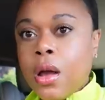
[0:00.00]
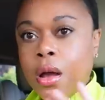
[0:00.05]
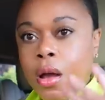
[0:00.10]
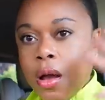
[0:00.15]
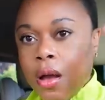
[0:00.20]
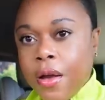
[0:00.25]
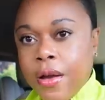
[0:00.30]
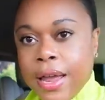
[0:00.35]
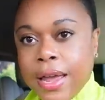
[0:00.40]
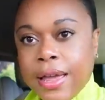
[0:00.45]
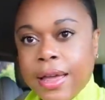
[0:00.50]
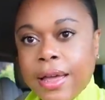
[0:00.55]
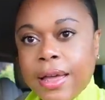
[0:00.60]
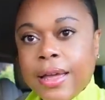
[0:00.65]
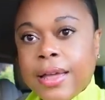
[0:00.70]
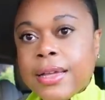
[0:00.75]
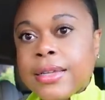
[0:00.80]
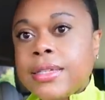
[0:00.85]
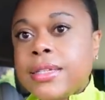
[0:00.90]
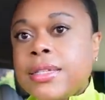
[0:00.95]
All right,
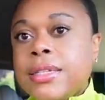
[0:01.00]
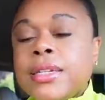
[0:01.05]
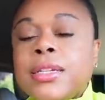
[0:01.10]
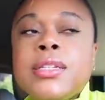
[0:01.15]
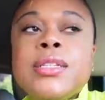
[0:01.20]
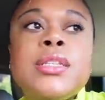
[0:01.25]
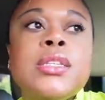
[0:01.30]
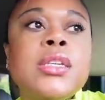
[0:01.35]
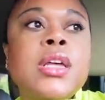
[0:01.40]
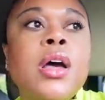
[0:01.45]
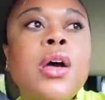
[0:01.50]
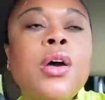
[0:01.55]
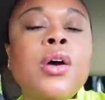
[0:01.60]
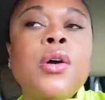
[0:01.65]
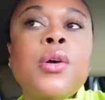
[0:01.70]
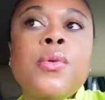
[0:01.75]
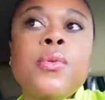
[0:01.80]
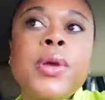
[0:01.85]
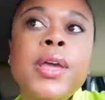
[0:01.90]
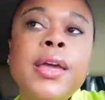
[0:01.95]
guys,
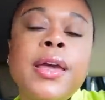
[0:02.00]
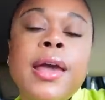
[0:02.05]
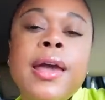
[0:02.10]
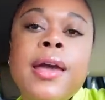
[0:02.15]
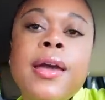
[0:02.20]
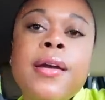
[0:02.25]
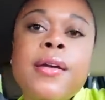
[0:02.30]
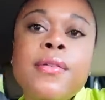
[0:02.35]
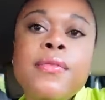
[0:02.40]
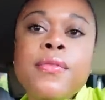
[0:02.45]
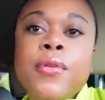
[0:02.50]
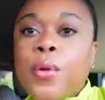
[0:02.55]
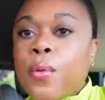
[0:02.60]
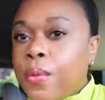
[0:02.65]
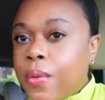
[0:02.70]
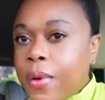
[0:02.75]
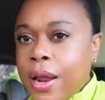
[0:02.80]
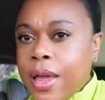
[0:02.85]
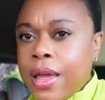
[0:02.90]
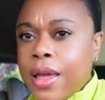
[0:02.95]
so we have
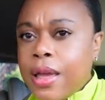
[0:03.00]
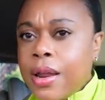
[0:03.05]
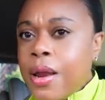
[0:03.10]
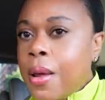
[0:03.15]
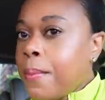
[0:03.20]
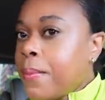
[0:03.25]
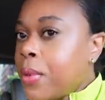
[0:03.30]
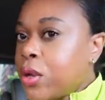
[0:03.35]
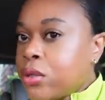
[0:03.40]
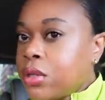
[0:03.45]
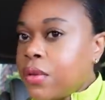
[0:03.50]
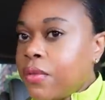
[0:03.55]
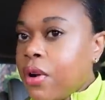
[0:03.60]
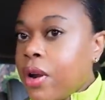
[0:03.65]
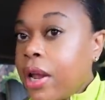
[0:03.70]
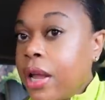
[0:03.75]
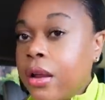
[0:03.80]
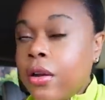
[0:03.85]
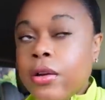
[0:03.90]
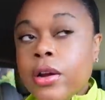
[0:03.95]
ran most of
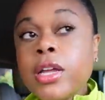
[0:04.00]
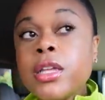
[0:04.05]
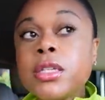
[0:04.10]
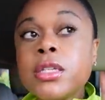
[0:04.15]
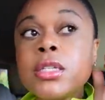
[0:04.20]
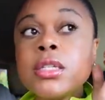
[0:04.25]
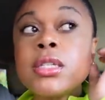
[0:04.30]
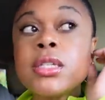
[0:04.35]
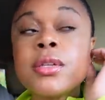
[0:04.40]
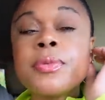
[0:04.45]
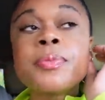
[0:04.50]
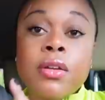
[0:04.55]
our errands.